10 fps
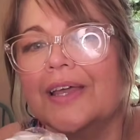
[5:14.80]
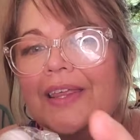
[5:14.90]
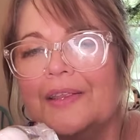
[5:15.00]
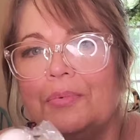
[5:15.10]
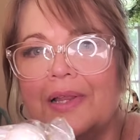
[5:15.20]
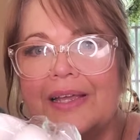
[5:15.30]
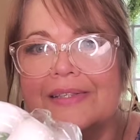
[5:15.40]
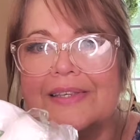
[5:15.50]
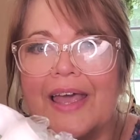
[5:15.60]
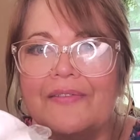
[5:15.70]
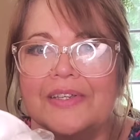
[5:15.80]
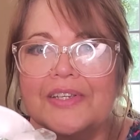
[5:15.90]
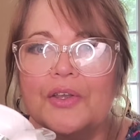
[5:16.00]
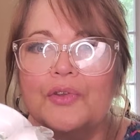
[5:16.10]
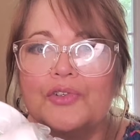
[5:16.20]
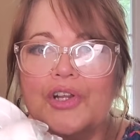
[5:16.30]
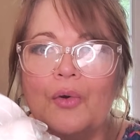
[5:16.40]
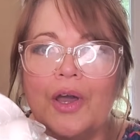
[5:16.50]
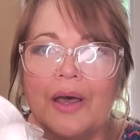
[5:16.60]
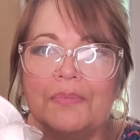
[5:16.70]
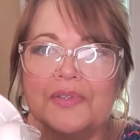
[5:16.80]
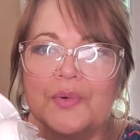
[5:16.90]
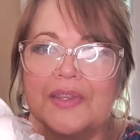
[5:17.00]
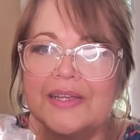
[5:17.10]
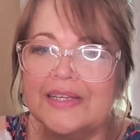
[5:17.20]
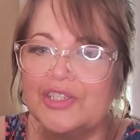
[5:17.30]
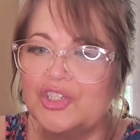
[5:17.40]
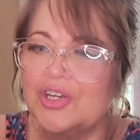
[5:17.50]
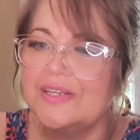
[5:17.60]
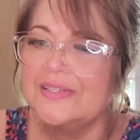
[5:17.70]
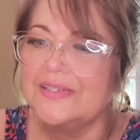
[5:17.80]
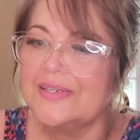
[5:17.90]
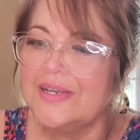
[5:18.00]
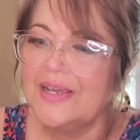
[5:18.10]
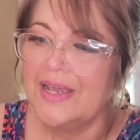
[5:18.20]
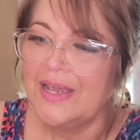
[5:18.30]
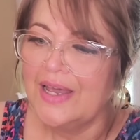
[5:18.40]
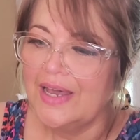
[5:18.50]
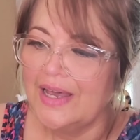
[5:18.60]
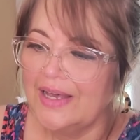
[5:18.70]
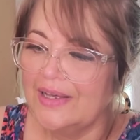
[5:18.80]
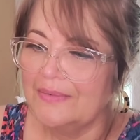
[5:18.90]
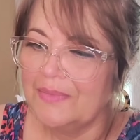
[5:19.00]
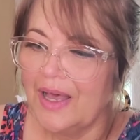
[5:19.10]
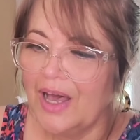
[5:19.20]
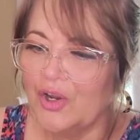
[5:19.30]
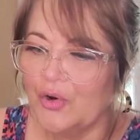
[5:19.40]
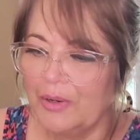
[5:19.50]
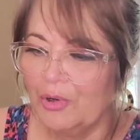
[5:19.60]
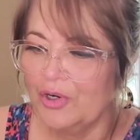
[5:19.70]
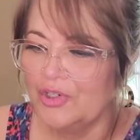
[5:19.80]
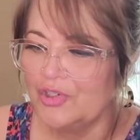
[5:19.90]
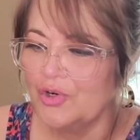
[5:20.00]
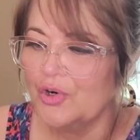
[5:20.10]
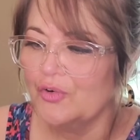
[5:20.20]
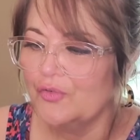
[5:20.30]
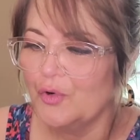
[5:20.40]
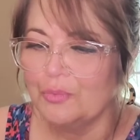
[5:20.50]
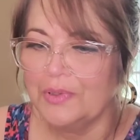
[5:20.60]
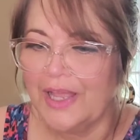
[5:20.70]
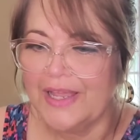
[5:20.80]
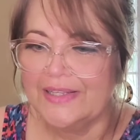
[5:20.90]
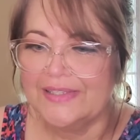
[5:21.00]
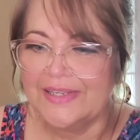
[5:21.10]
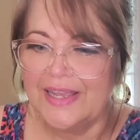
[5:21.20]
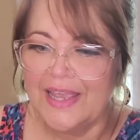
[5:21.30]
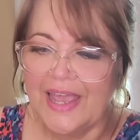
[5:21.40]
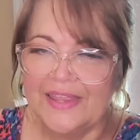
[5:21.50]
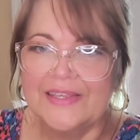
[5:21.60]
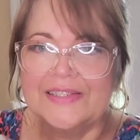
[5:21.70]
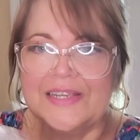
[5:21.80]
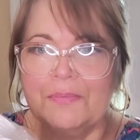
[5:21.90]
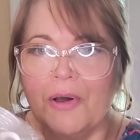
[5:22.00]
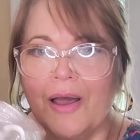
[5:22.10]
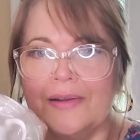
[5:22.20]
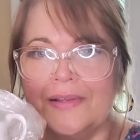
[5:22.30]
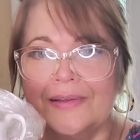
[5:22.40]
And the plates have it too. There's no cups with it. It's just a creamer, a sugar, 4 plates, and the teapot.